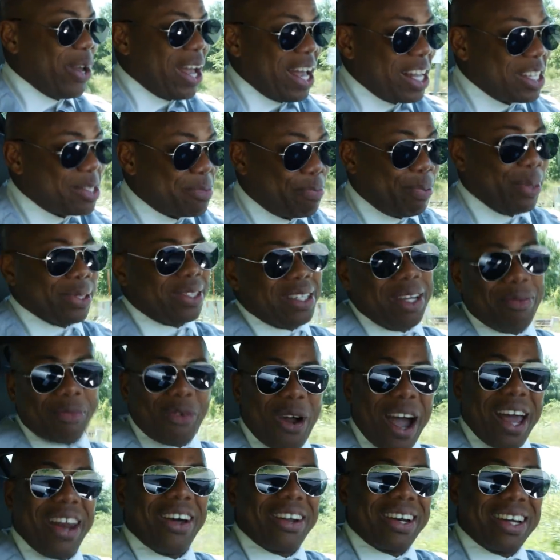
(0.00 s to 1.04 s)
has put them
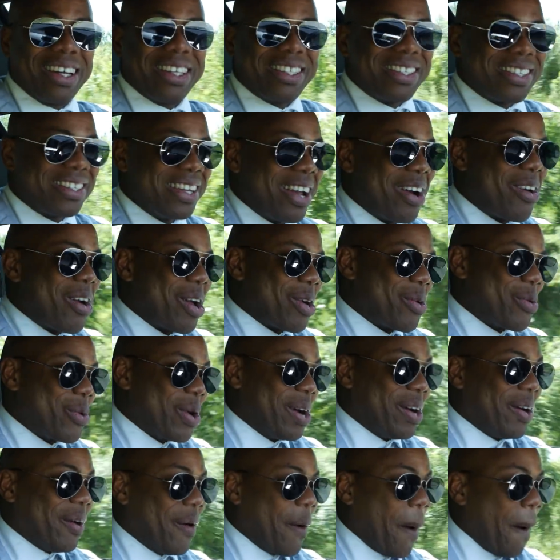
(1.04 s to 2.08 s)
right on the steering
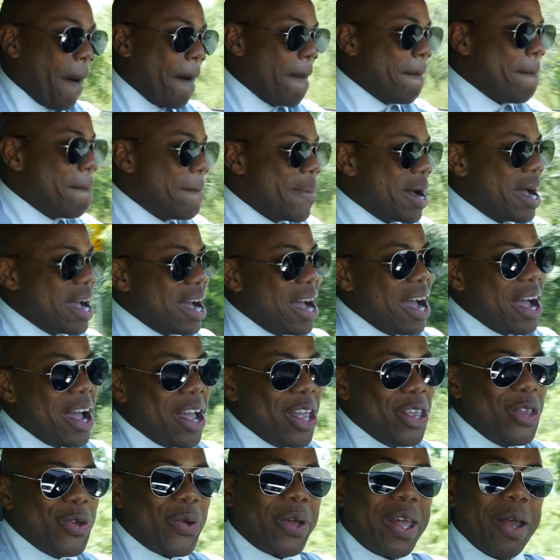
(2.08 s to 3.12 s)
wheel.
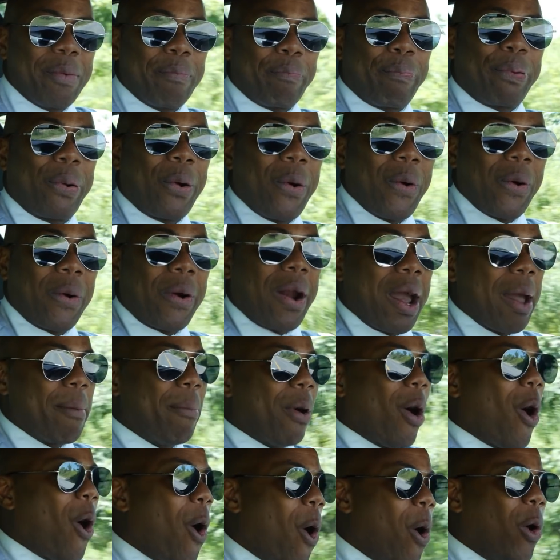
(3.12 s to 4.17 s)
You can program
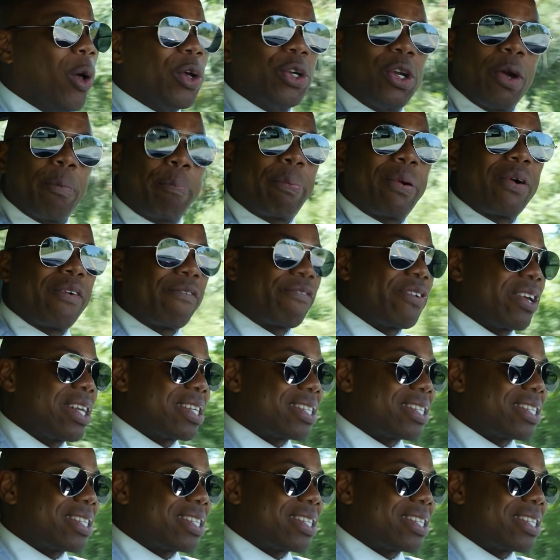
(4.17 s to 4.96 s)
all your perfect